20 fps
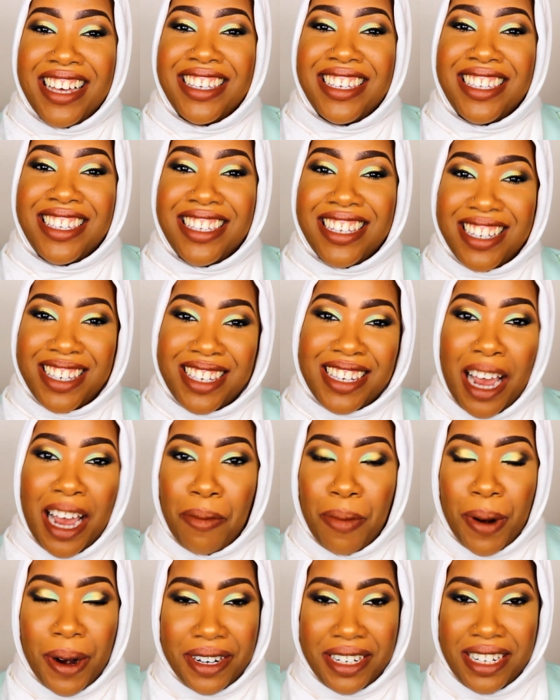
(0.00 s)
since
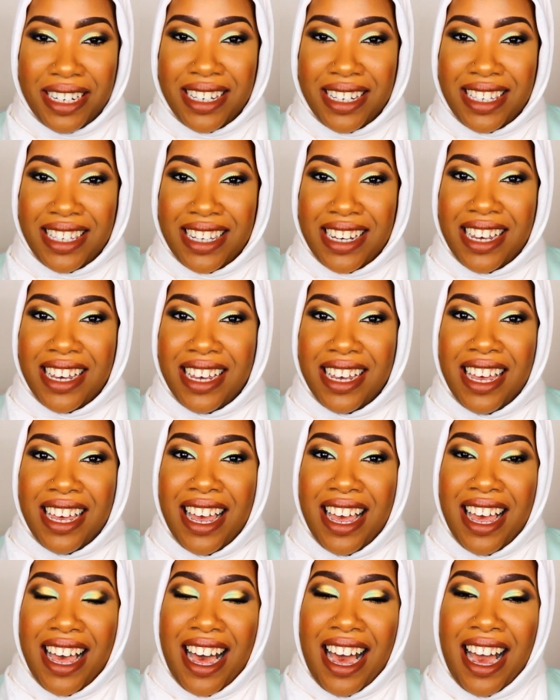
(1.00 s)
I purchased it.
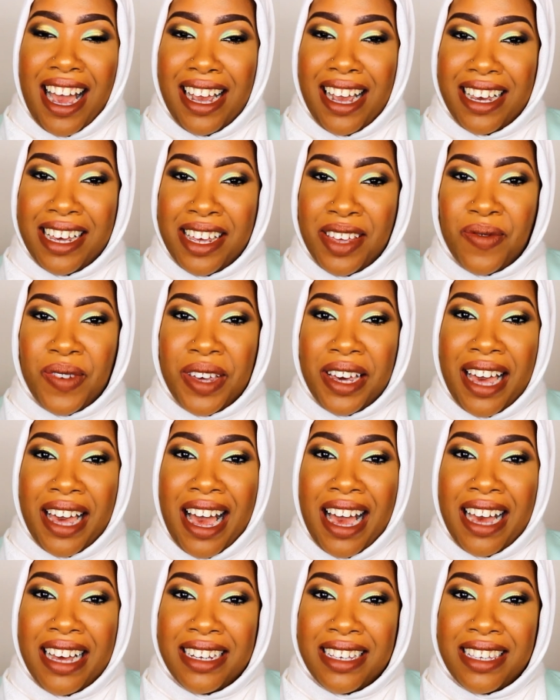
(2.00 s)
I even
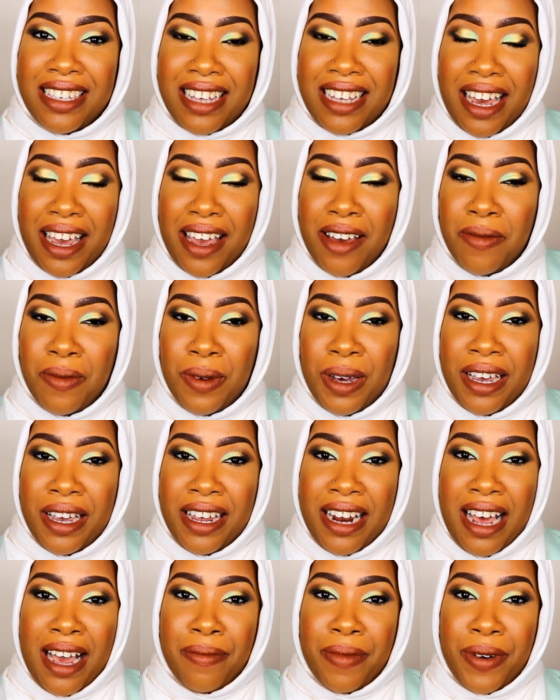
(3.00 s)
got a second
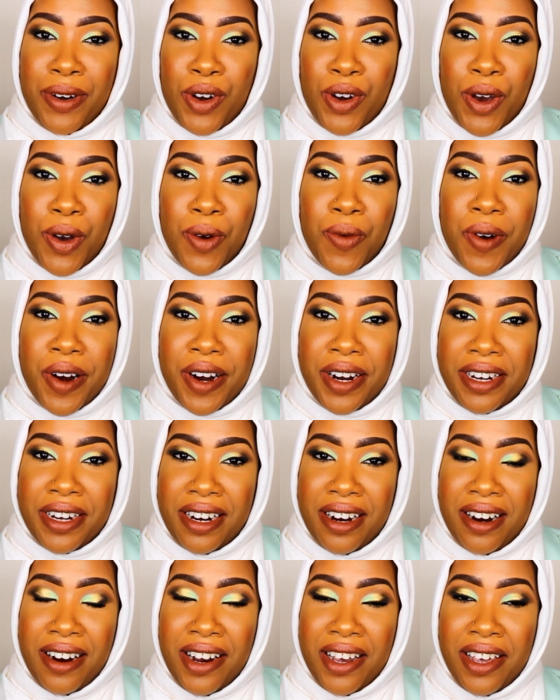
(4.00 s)
one. I'm nowhere
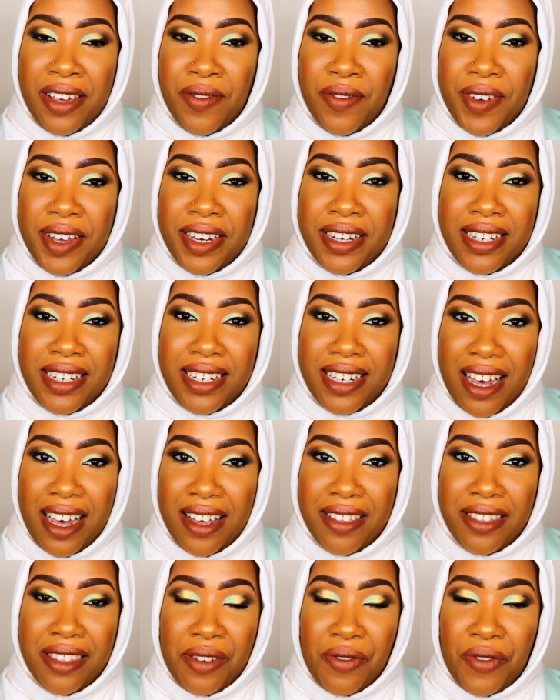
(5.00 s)
near even
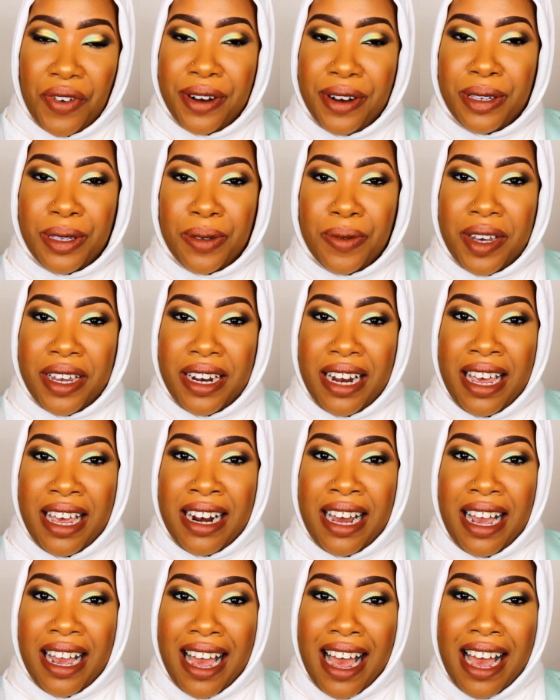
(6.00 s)
done the first one,
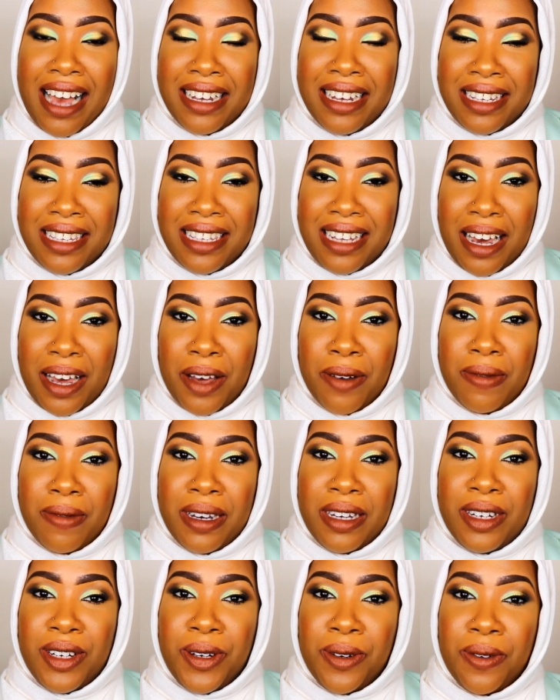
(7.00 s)
and I got a second
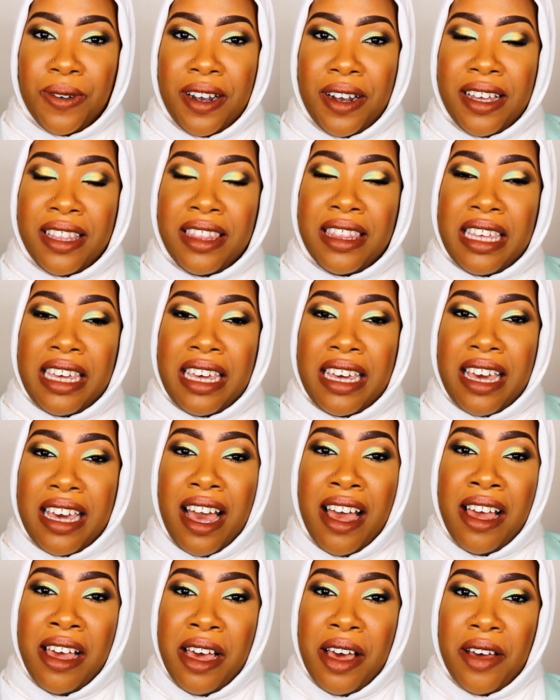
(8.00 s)
one during
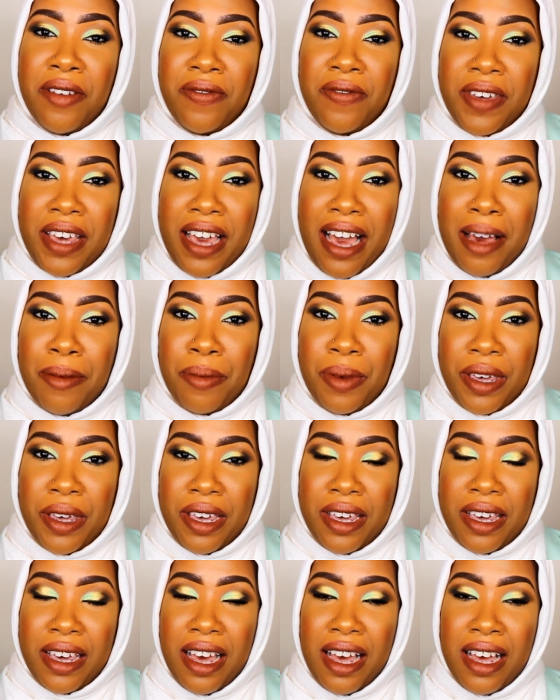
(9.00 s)
the
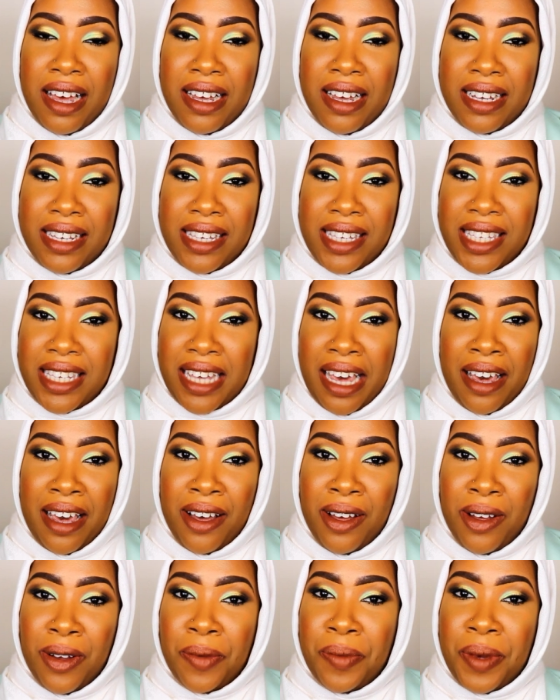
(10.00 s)
VIB
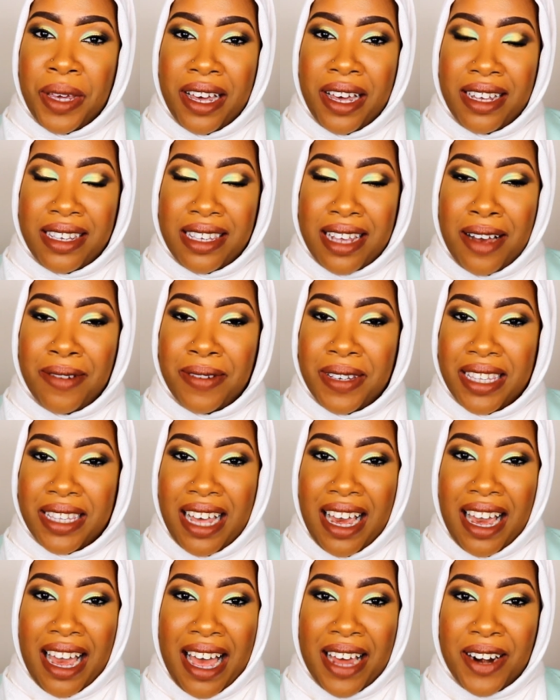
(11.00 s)
sale because I was
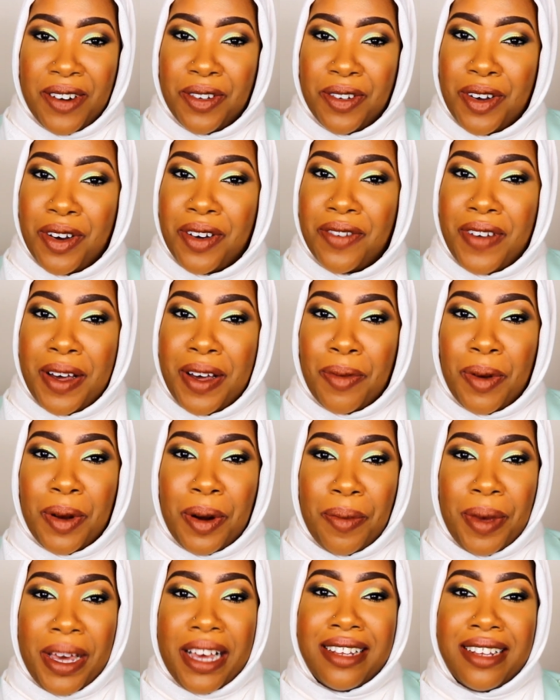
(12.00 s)
like, I don't know if I'm
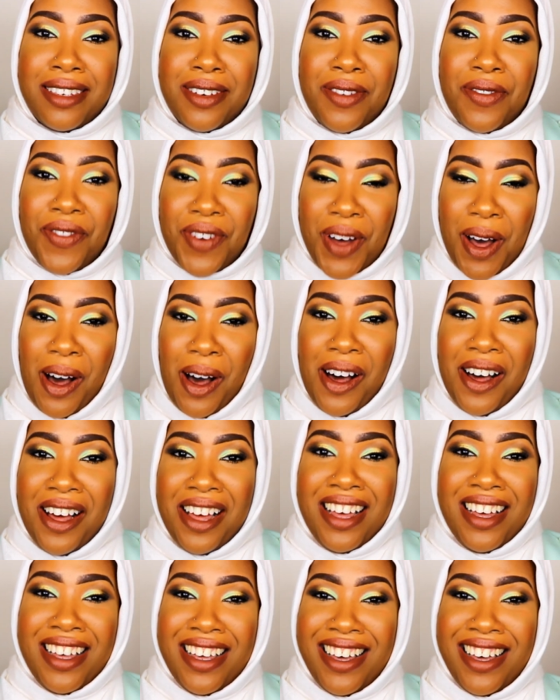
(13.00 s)
going to make it to fall